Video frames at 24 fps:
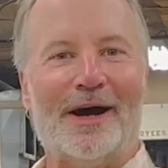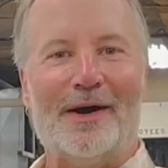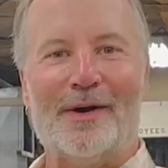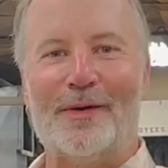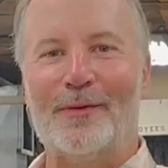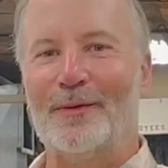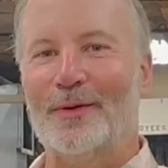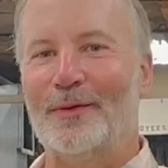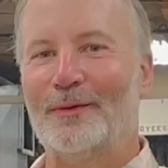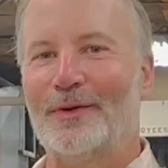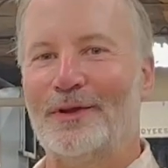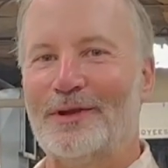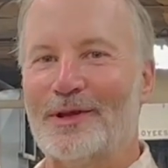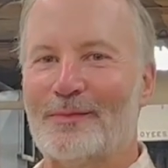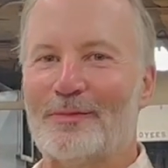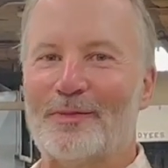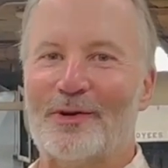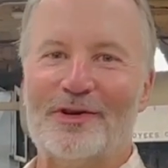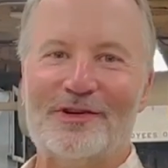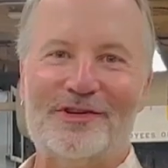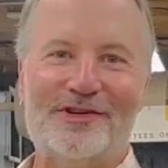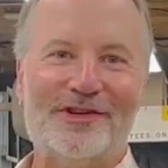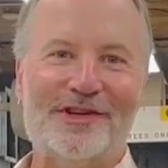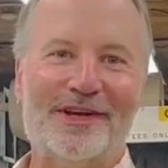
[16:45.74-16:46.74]
We really
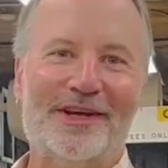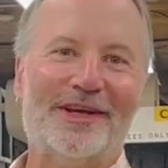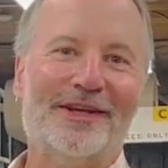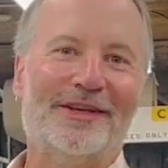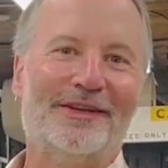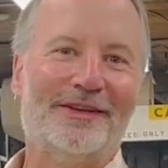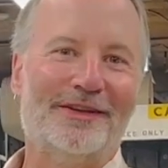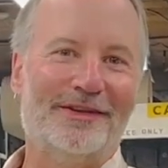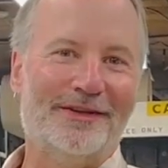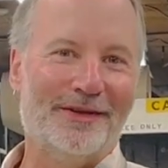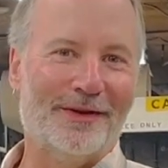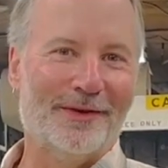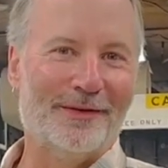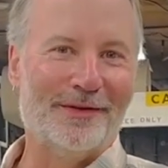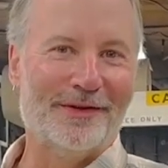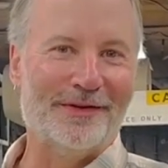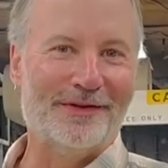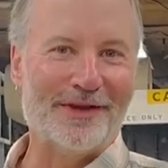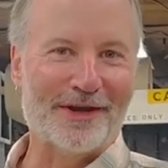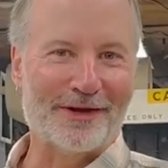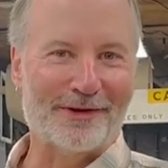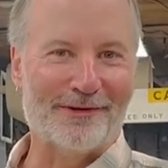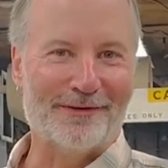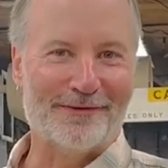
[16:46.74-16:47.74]
appreciate, the
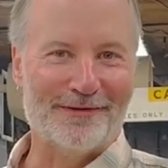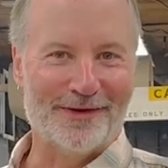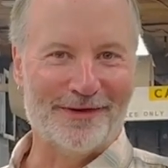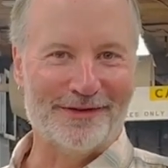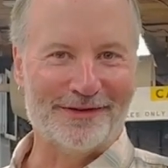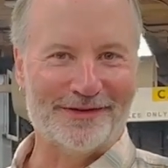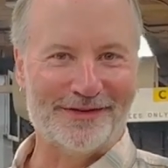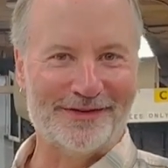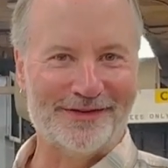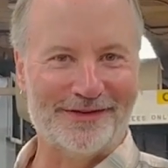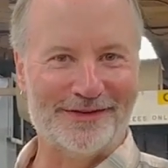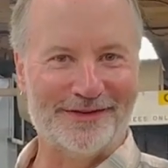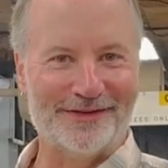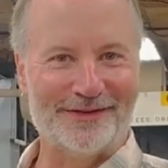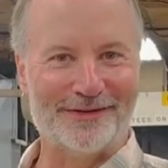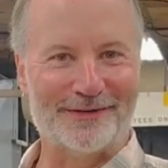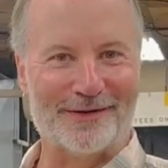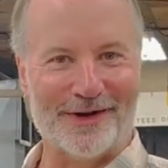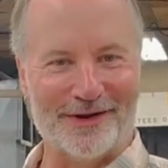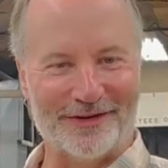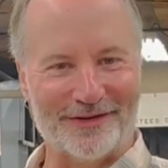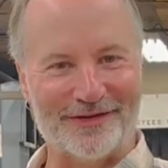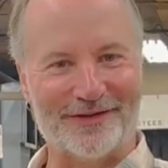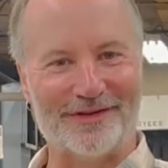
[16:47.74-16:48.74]
Decorative Arts
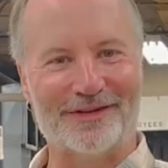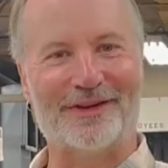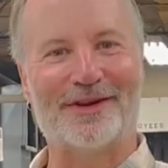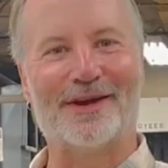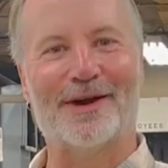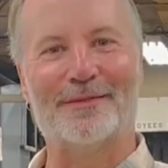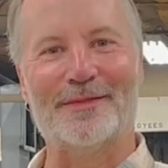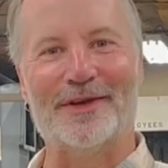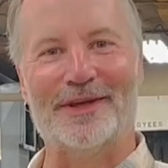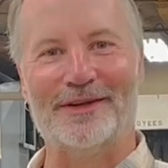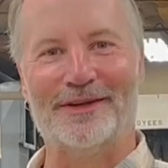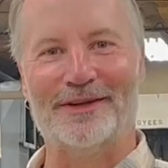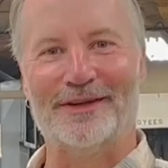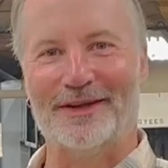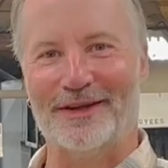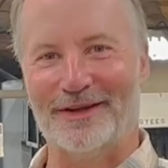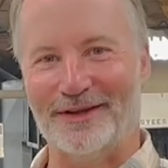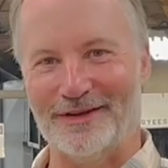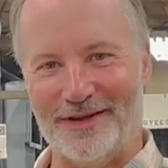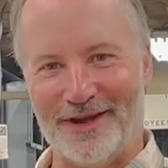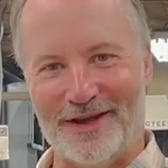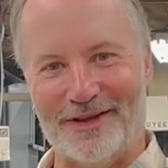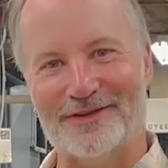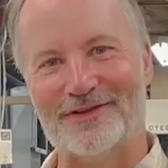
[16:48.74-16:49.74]
Trust coming
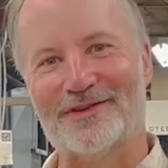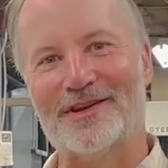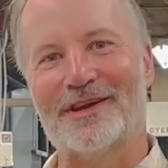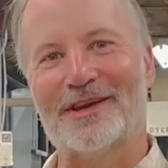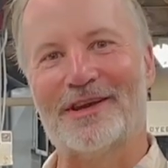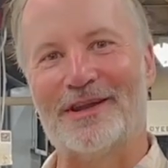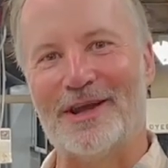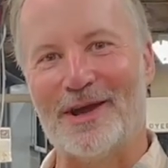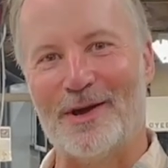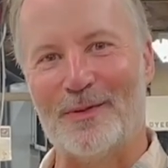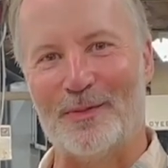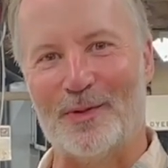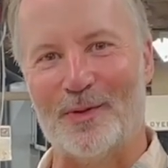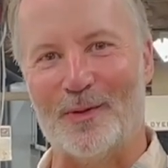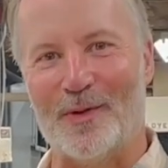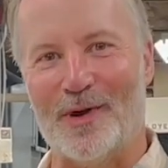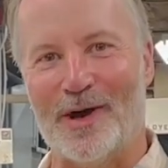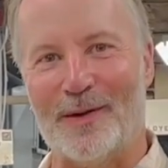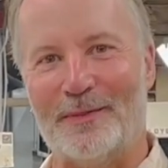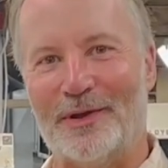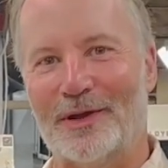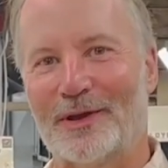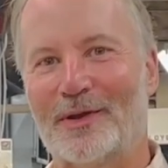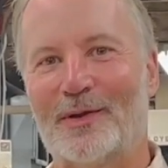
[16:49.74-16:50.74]
and checking out
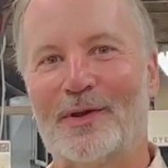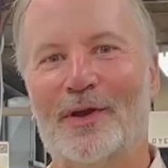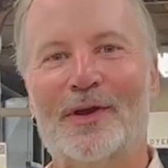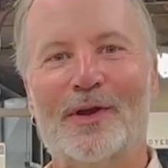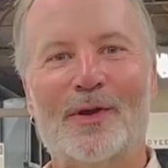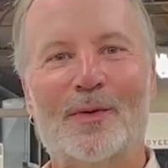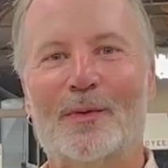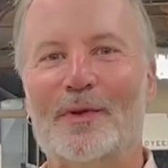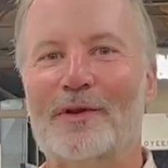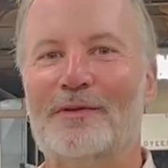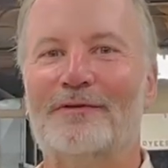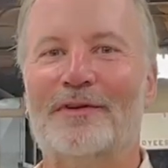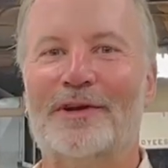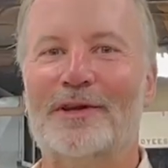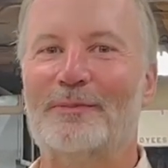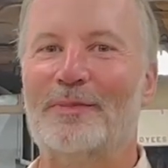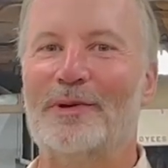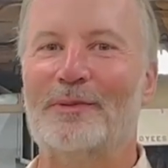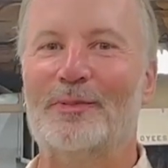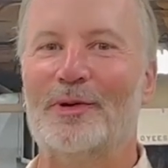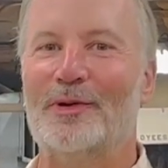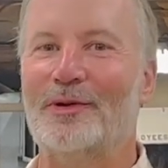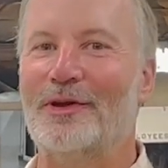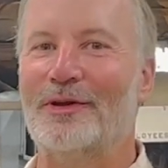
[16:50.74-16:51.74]
Pewabic. We invite
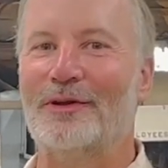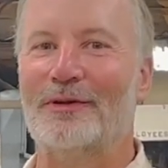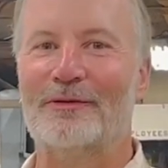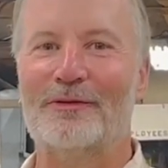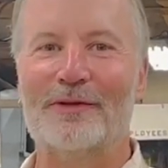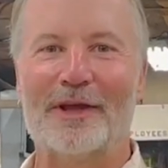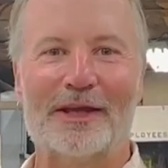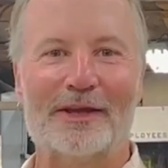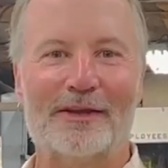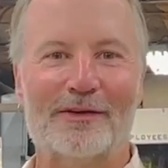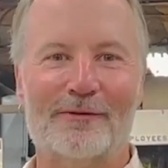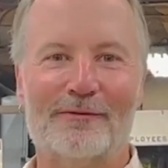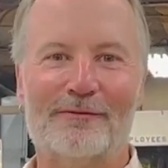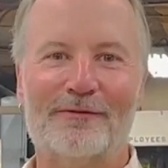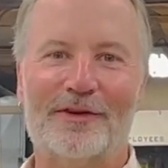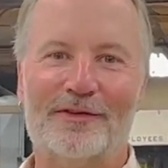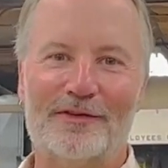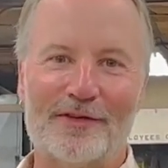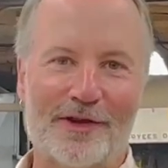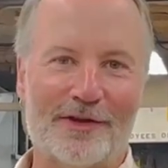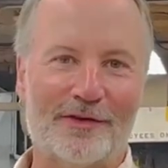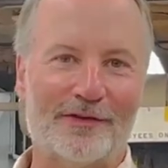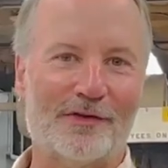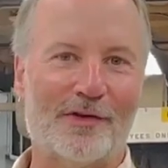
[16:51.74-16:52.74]
people to visit
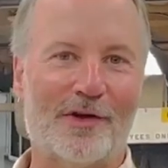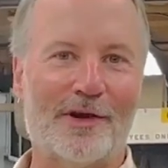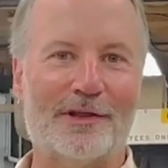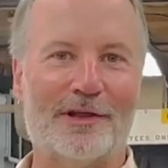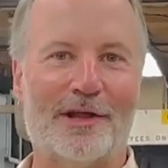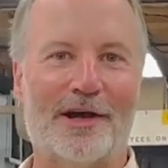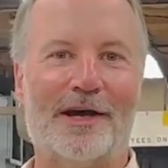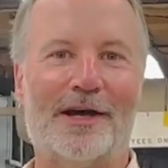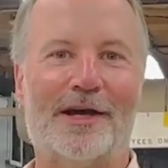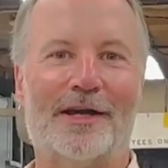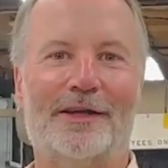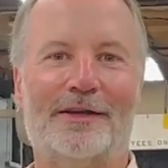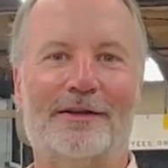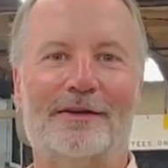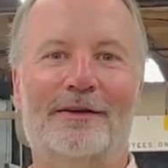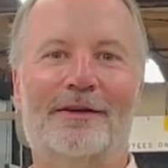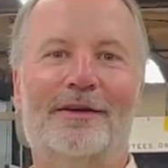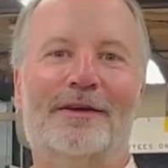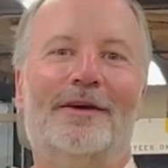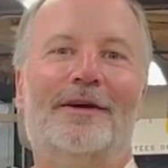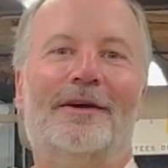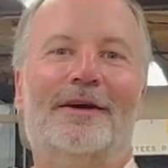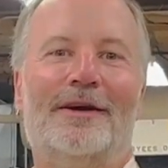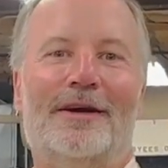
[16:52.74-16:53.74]
us online,
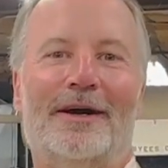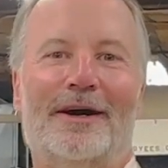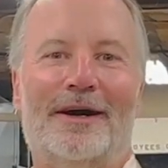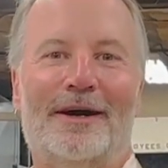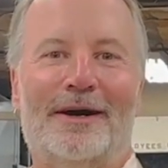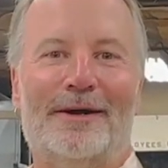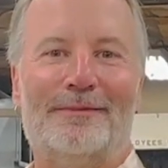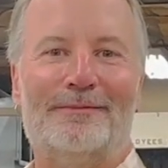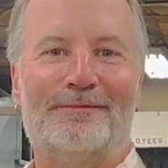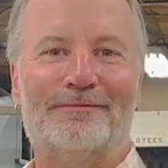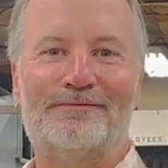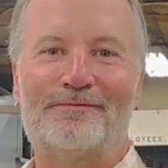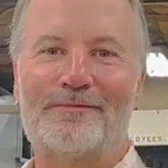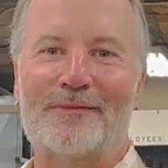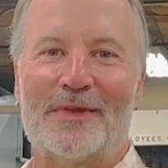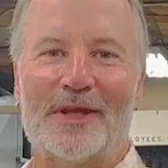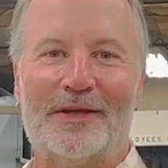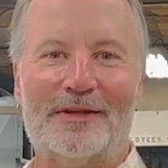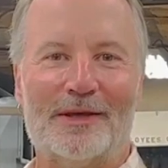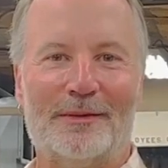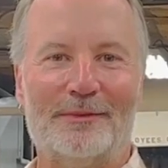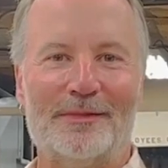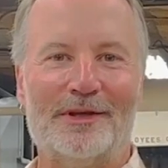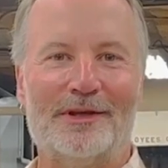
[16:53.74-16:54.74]

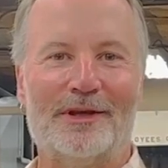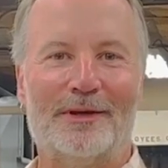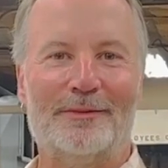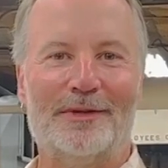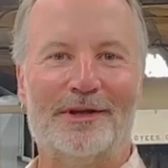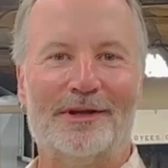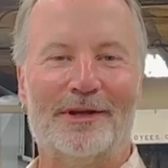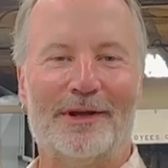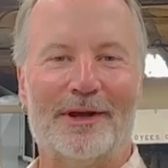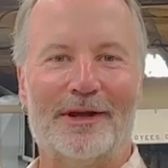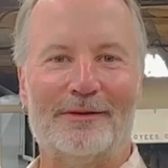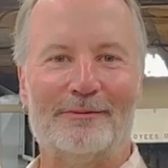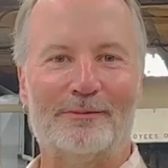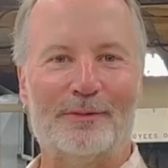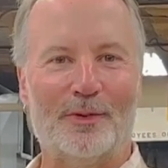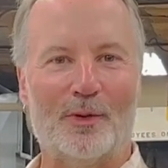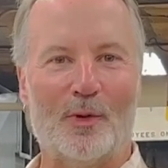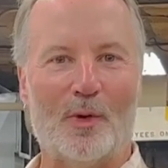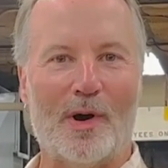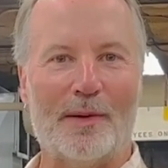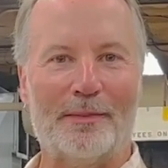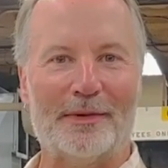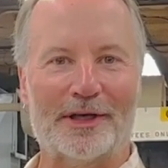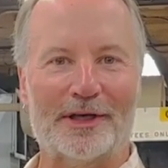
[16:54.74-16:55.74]

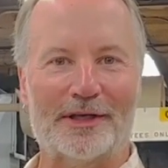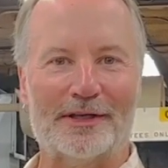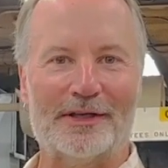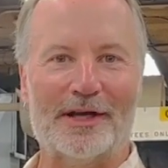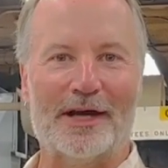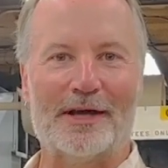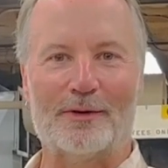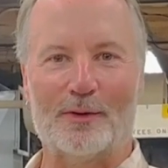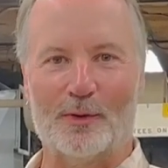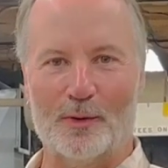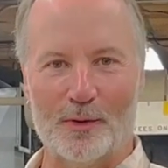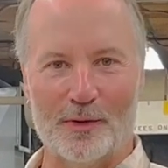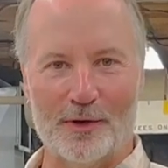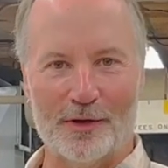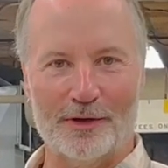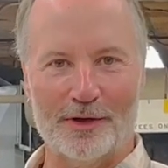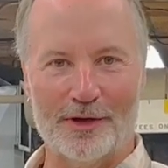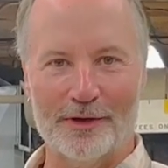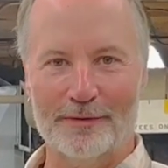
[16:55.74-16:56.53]
www.pewabic.org.